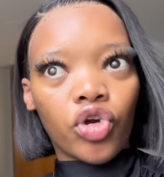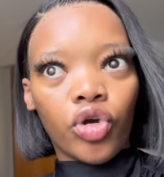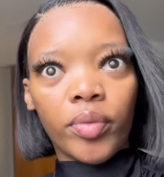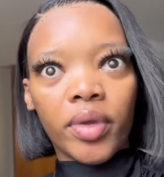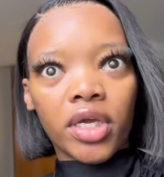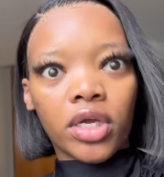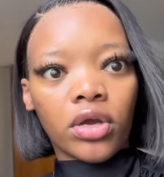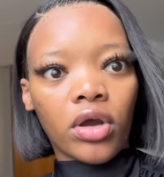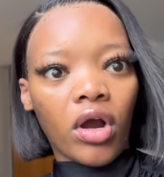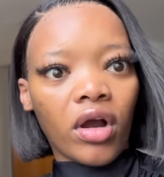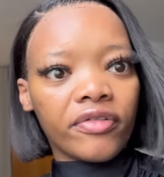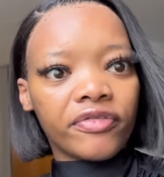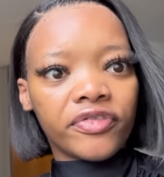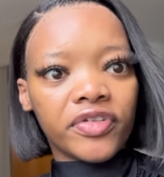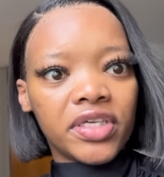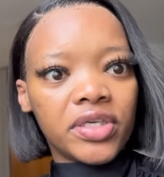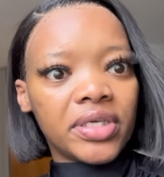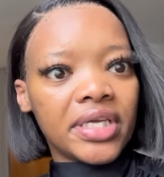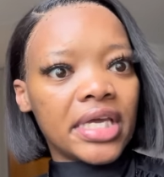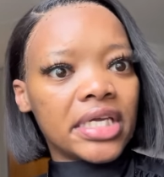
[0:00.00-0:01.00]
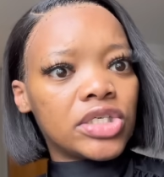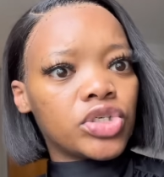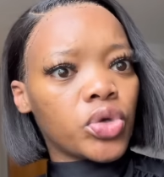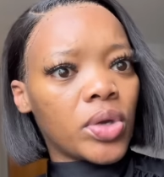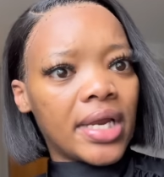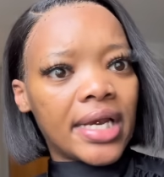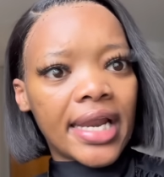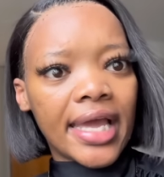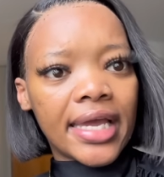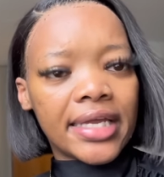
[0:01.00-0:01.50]
go make coffee, your
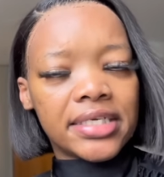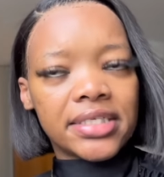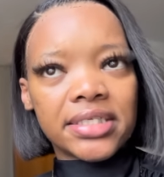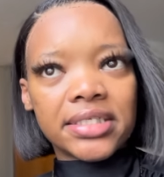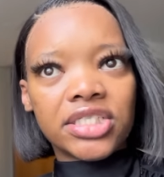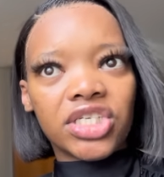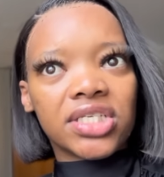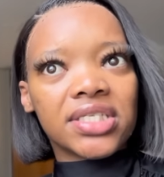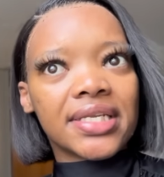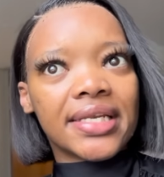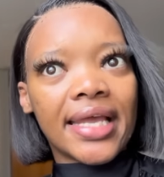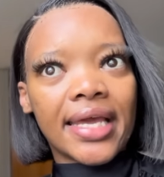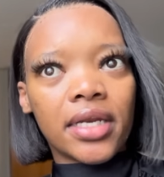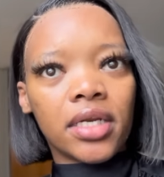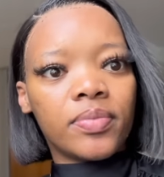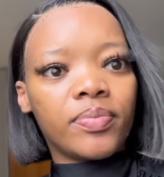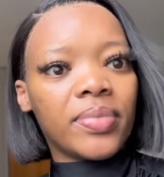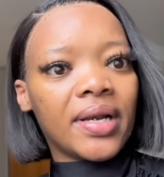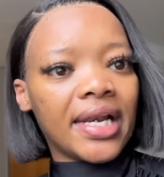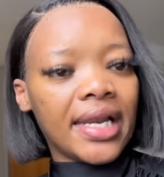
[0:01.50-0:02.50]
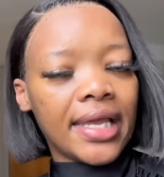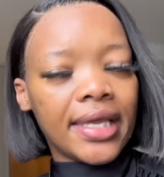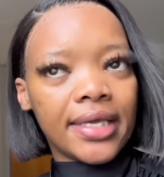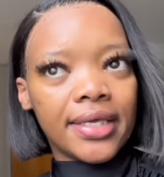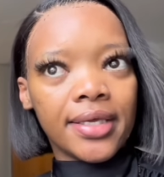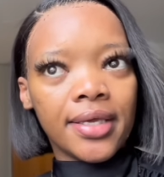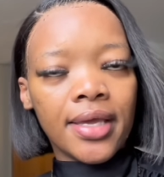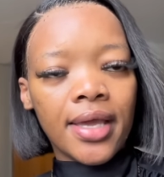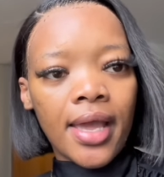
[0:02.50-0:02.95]
toilet, just let it play.